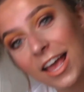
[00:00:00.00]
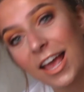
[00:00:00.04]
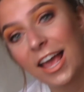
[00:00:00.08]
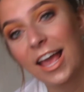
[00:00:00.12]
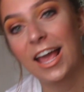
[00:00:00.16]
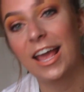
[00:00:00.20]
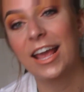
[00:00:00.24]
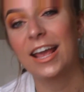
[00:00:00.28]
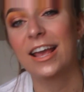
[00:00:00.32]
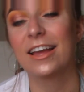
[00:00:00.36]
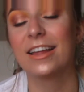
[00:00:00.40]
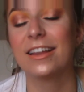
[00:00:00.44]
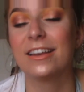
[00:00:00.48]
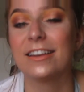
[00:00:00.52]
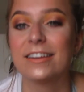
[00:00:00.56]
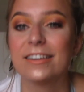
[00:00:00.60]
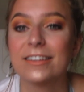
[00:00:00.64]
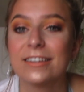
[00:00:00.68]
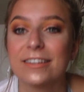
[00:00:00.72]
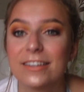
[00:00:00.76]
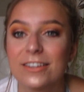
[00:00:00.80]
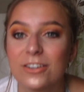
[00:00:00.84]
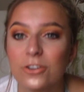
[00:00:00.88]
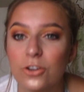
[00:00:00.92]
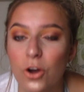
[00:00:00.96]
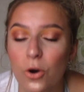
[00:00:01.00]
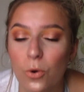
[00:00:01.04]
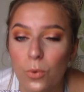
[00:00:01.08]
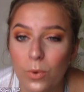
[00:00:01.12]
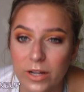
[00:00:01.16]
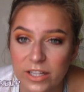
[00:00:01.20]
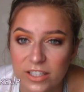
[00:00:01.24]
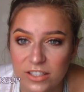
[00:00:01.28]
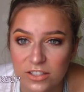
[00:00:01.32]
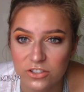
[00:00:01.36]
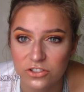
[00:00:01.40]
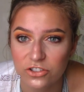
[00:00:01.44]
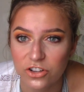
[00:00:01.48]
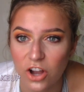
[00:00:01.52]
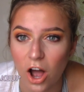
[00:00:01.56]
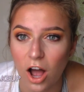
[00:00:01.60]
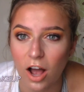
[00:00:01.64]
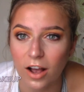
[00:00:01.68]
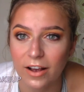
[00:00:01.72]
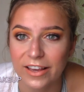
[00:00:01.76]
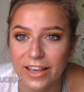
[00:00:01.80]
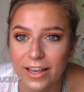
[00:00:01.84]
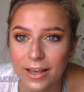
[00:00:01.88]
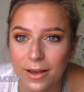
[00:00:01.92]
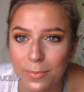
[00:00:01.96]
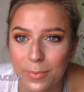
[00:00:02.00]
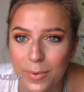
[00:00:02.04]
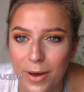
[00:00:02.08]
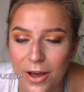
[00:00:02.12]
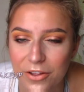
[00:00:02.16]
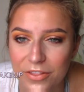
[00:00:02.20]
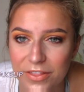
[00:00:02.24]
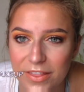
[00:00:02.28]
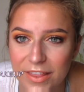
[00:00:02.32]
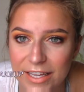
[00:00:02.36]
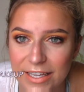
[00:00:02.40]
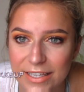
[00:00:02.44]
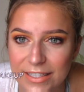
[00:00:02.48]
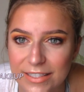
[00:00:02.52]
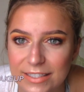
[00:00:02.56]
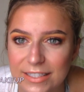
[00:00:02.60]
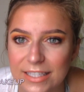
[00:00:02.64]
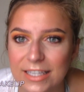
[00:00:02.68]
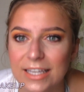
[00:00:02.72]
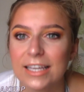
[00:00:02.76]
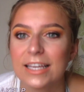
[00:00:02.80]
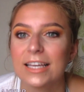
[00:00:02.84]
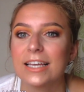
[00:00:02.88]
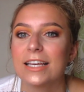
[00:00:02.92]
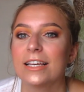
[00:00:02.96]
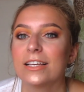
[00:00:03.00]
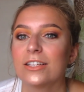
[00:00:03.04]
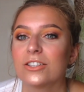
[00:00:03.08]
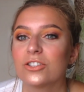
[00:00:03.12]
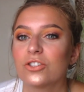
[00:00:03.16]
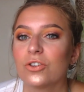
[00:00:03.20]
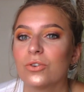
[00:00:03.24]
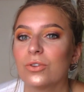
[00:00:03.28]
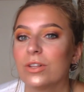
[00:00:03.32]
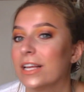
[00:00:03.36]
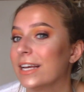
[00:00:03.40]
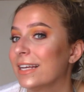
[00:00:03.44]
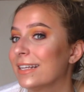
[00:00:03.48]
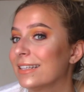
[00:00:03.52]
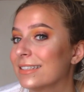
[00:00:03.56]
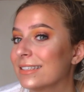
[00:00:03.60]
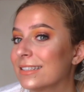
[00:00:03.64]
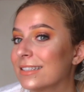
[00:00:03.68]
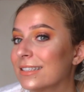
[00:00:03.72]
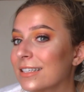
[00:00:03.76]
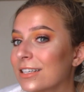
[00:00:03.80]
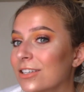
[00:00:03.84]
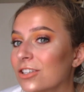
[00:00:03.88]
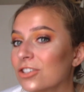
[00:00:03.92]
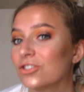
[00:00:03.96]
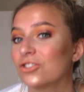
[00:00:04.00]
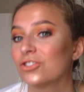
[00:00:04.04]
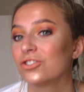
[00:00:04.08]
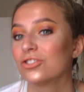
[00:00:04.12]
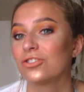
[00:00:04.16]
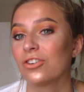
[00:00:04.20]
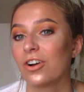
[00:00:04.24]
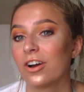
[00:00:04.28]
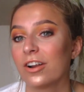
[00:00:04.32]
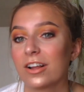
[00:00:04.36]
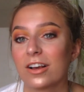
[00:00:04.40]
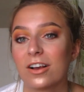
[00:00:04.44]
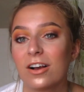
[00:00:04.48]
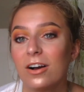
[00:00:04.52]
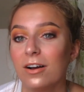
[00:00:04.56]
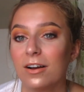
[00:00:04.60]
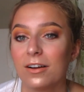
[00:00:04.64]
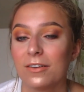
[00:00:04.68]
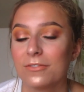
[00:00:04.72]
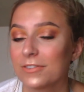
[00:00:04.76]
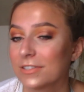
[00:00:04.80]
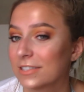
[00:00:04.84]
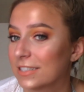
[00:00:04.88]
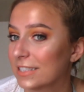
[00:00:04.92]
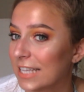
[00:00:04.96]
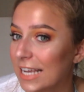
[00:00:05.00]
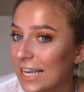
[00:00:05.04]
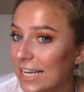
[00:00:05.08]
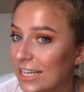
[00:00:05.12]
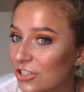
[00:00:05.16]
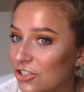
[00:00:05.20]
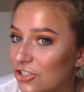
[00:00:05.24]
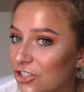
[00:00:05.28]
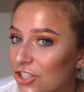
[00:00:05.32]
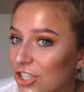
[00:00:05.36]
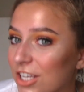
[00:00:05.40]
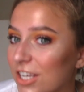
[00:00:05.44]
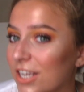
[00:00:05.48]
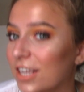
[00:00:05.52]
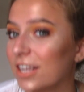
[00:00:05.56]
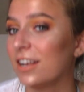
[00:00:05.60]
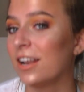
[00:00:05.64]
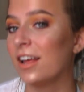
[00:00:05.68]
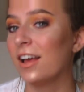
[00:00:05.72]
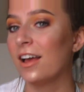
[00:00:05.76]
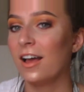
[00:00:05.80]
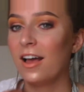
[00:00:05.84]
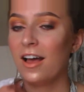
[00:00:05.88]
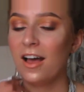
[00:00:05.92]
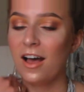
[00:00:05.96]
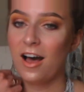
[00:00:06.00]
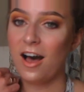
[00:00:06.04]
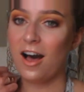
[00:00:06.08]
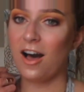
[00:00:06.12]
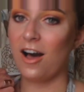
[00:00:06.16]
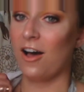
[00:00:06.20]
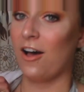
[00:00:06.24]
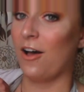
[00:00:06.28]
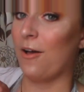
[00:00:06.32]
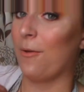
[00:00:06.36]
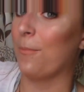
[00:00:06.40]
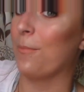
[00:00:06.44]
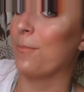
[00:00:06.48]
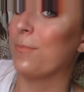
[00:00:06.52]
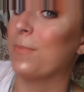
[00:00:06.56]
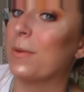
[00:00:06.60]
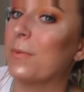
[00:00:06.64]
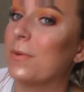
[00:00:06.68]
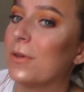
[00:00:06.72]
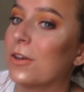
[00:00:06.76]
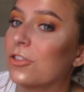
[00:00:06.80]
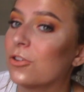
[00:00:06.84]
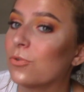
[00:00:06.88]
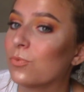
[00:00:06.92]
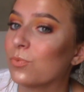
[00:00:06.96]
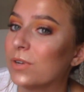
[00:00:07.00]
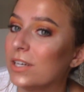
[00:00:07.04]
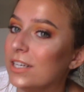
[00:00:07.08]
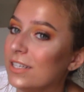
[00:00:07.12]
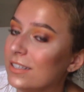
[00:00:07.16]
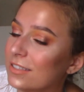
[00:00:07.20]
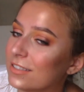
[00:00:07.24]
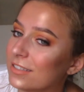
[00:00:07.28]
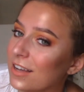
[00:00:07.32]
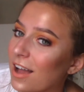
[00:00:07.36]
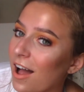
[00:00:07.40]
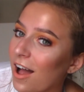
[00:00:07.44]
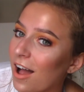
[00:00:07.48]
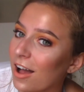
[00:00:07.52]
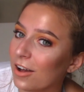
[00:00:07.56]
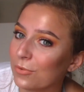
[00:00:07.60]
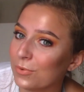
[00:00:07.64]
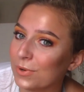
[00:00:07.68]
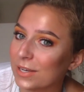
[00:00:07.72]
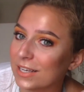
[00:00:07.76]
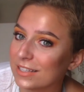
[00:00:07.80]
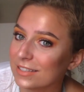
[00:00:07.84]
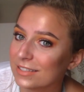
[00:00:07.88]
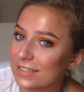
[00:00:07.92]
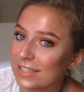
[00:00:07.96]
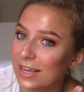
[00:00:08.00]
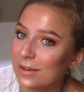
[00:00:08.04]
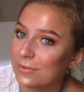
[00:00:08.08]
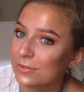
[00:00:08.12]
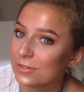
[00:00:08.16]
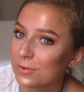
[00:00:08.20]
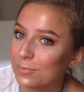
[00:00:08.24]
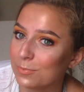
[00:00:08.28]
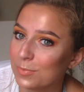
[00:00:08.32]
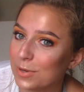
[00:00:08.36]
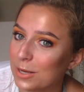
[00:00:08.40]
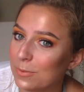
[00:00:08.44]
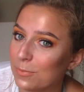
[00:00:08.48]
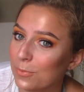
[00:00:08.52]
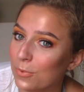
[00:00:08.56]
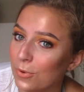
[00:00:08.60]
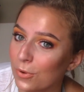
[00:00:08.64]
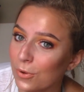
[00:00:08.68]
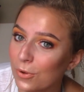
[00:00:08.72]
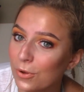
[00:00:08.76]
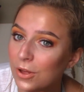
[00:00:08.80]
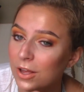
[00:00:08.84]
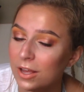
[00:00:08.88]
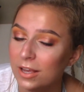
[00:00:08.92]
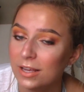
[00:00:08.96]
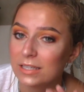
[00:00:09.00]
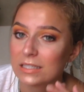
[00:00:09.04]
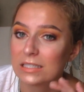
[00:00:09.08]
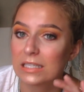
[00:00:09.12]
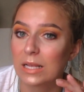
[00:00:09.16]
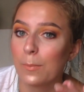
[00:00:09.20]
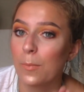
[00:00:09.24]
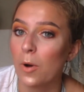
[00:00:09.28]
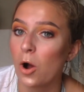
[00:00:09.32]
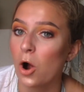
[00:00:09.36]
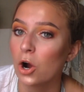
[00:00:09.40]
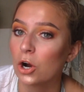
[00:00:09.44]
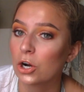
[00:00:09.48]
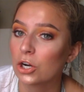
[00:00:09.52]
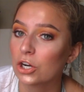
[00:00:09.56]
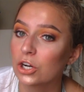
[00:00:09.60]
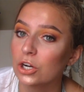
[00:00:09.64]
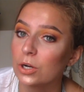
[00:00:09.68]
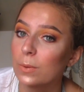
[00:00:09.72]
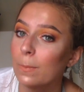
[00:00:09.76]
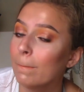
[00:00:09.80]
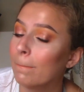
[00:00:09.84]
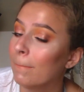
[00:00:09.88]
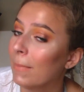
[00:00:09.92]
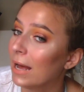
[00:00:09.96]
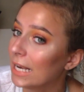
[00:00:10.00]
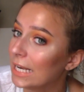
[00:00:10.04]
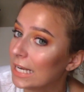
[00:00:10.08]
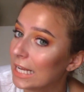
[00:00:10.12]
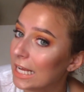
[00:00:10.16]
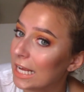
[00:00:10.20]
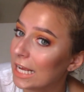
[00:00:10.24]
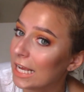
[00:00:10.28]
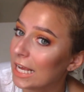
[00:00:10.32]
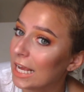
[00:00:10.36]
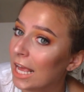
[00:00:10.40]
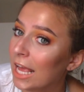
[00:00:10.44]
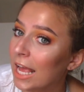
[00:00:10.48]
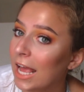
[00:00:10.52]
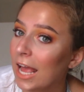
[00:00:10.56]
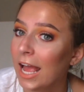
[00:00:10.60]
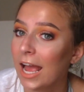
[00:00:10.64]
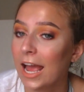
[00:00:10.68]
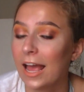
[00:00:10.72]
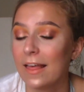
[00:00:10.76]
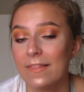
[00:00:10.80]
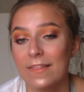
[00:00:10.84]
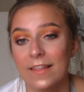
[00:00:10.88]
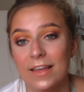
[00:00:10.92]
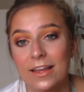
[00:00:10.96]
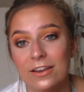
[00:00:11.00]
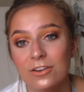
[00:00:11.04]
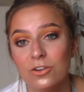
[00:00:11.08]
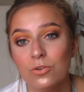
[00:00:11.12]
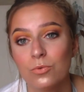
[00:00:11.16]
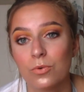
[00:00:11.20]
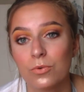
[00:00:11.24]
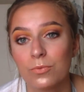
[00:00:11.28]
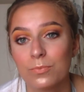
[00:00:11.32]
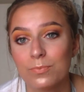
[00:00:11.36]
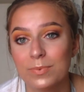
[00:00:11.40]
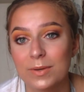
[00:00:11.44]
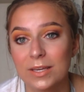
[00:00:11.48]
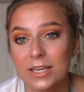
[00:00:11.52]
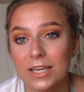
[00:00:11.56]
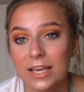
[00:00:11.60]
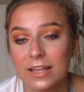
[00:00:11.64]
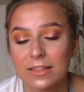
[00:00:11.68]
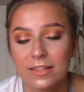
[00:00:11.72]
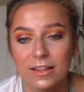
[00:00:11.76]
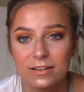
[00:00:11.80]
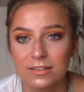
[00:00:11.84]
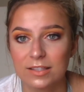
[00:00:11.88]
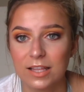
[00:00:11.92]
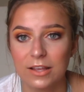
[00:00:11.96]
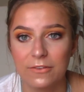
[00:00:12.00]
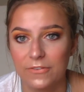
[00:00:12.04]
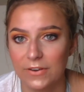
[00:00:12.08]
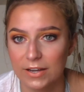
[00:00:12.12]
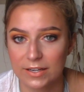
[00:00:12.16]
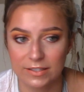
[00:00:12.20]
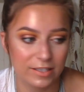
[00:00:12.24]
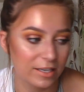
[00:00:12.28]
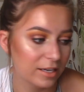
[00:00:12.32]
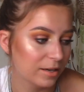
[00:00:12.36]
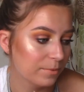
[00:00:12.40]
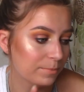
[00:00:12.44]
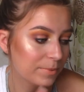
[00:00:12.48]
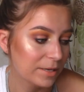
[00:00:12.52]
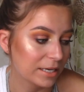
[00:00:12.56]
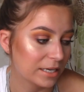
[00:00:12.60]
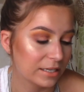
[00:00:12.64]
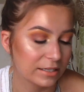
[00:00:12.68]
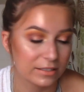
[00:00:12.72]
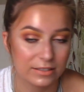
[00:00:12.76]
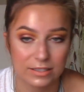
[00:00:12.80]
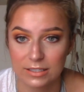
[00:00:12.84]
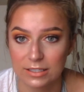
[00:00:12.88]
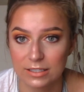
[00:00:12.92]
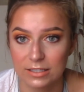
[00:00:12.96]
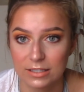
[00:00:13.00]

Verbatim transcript: and no one's talking about this. So let's start a conversation, maybe on the restock. We can save some people some hard-earned money, and then you won't be, unless they fix it, because